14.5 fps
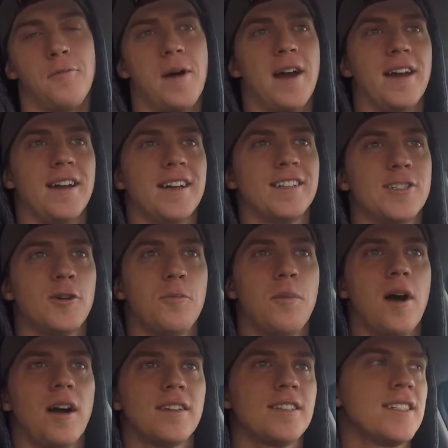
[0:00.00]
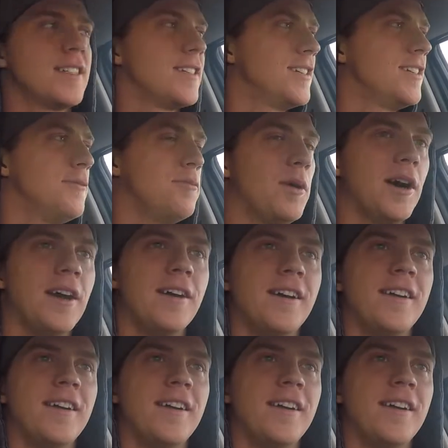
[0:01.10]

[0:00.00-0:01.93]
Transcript: my soapbox. But,